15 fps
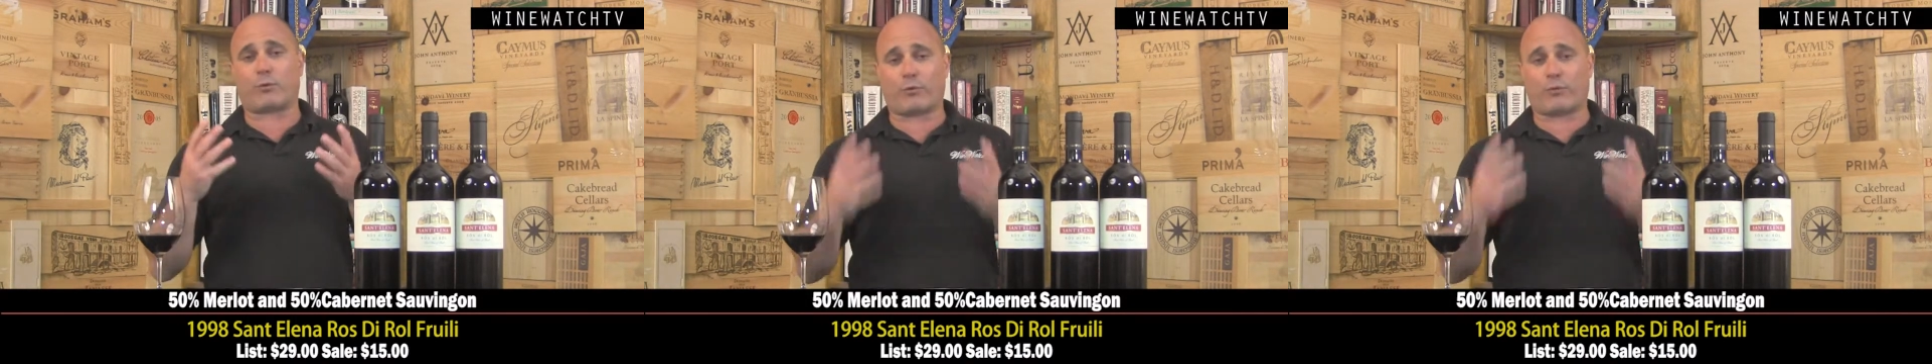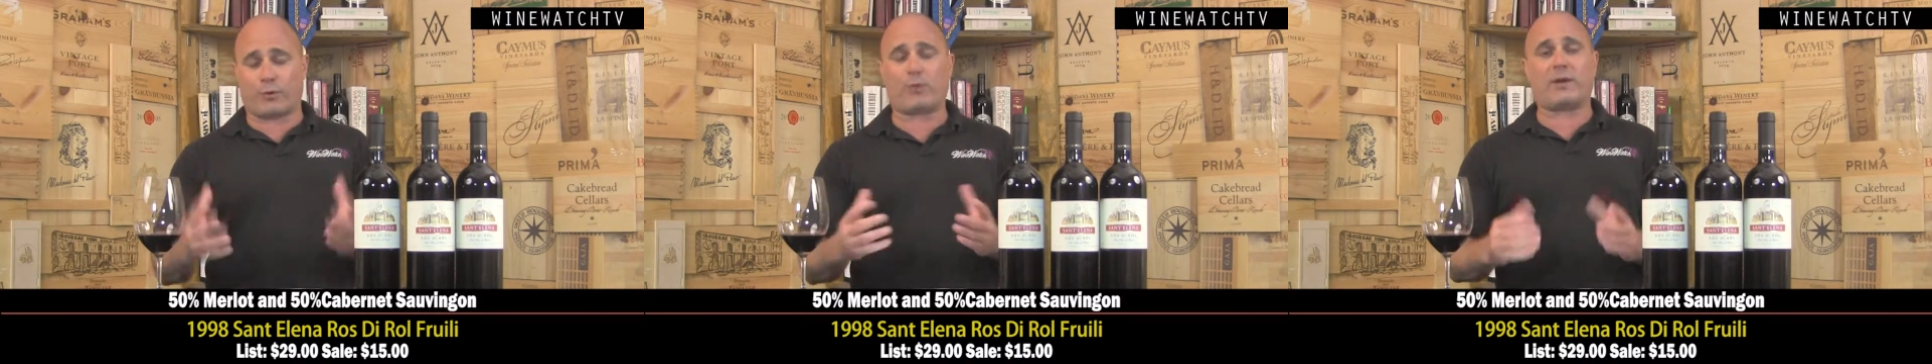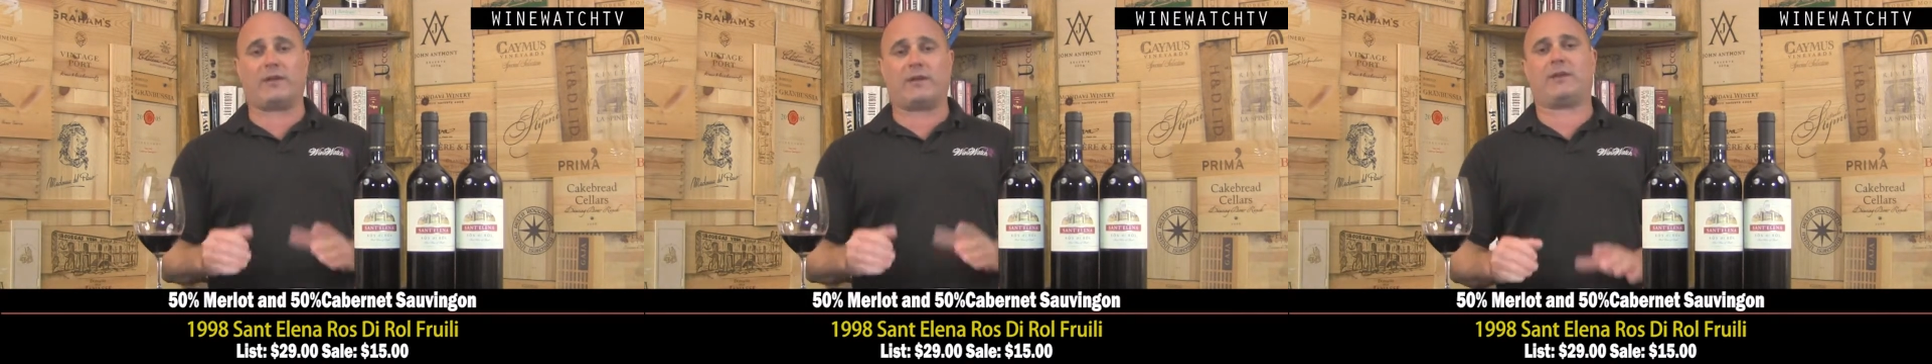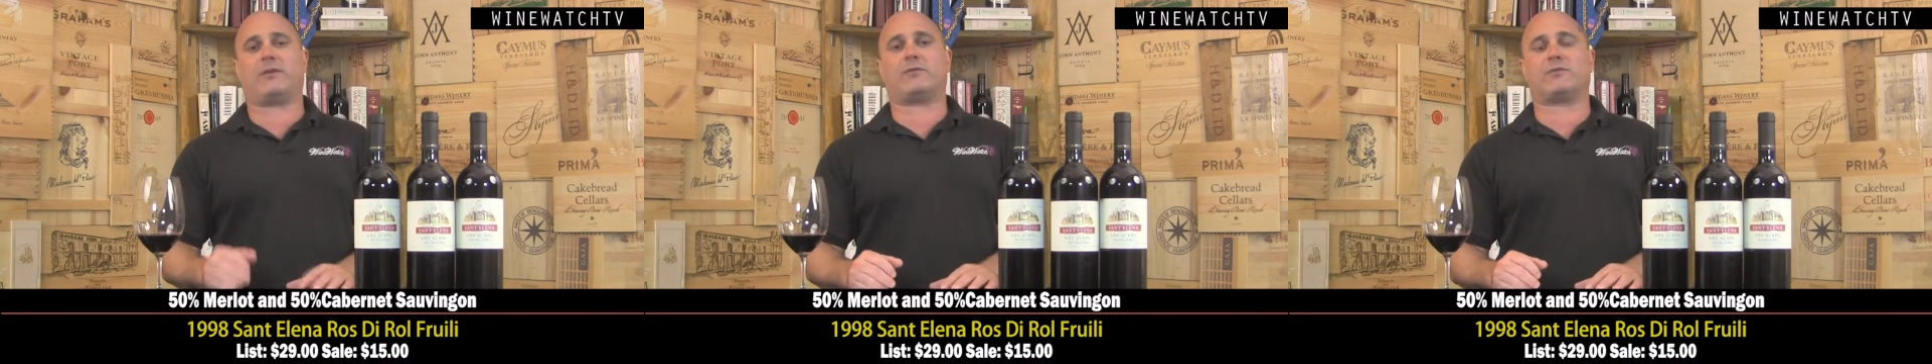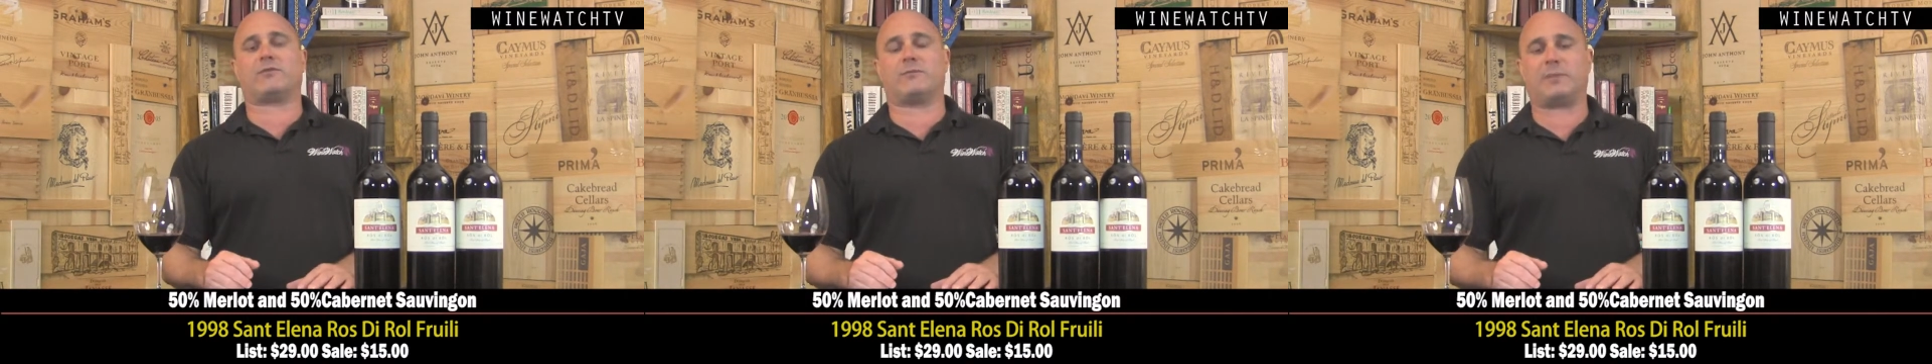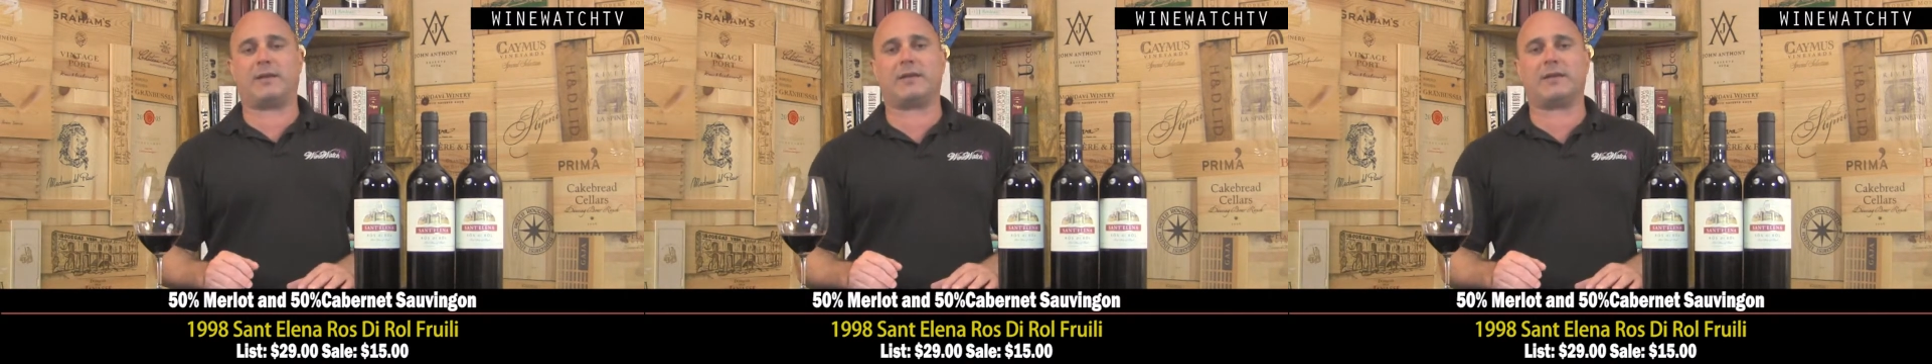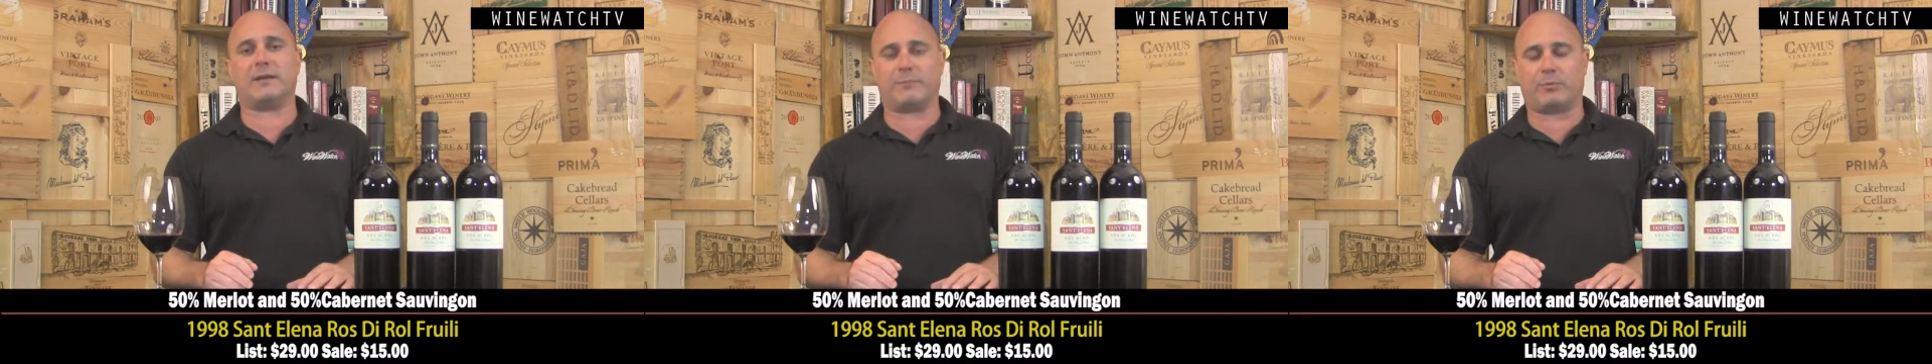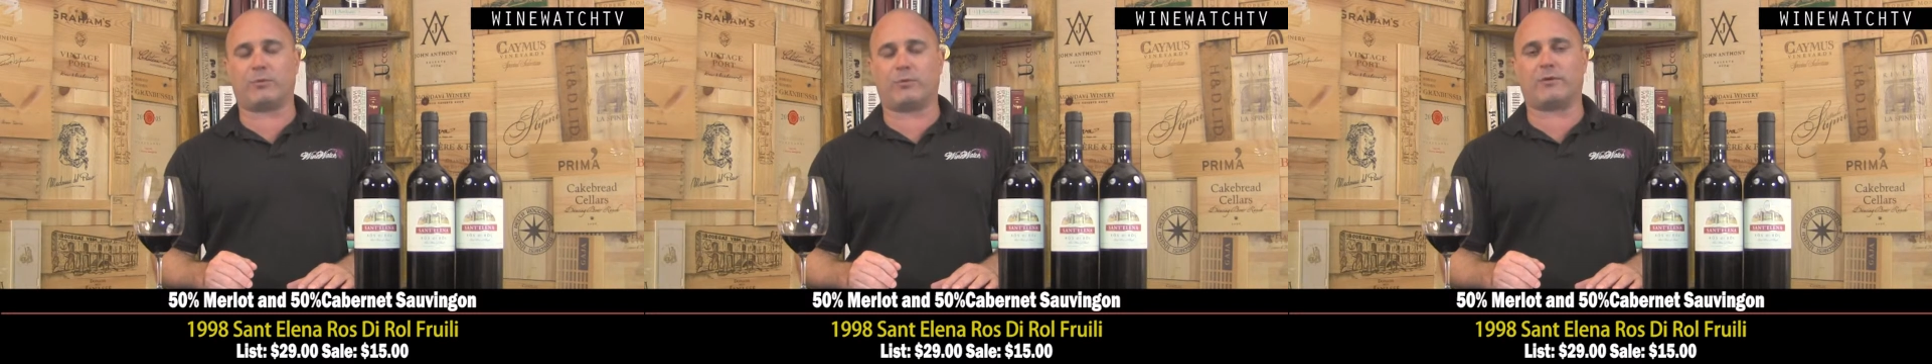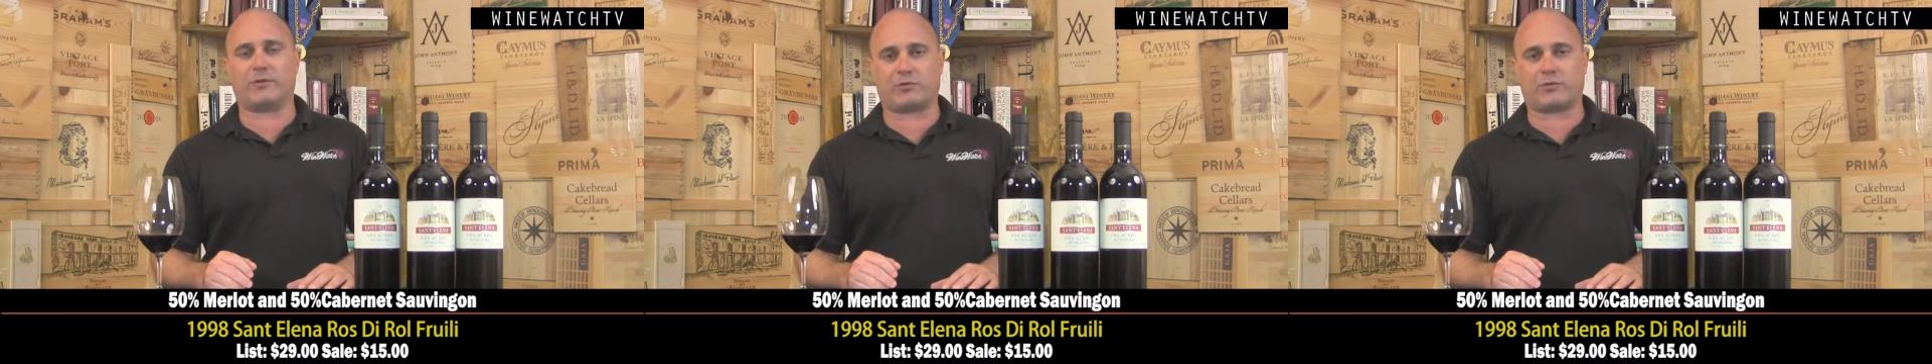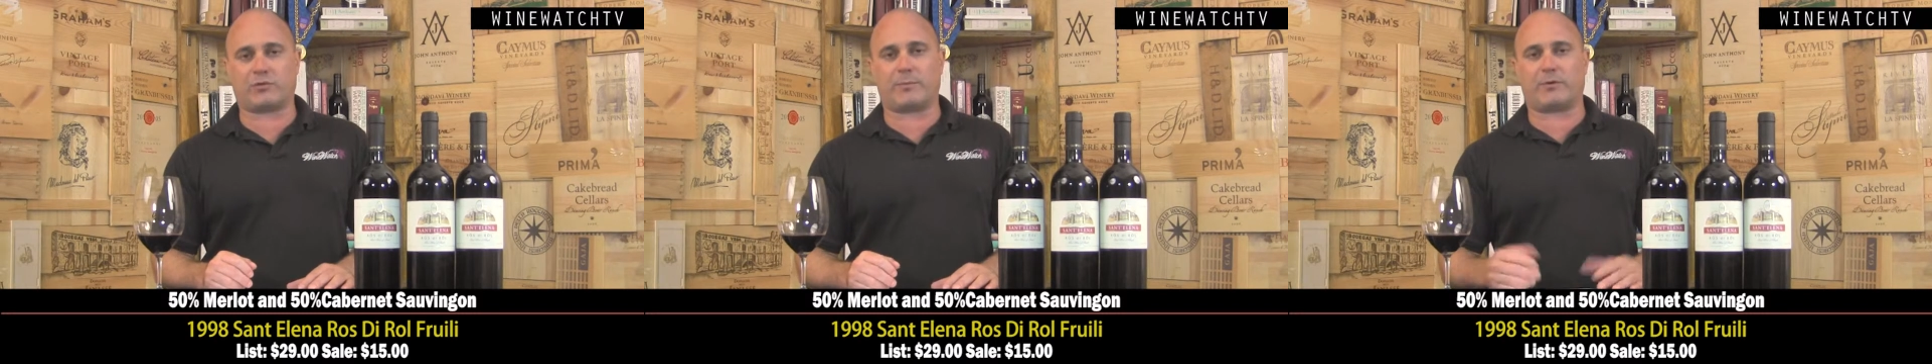30 years of being an importer and
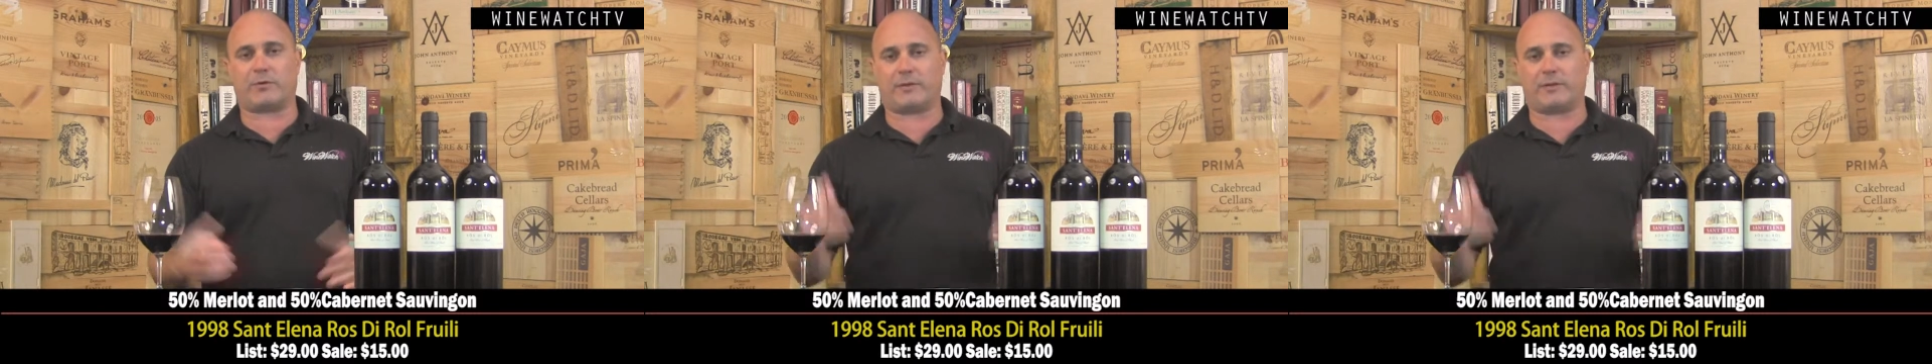distributor